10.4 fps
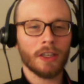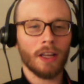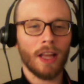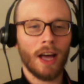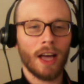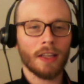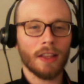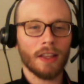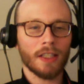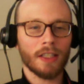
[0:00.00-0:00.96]
a lot
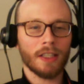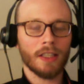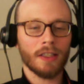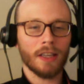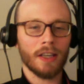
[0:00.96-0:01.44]
this season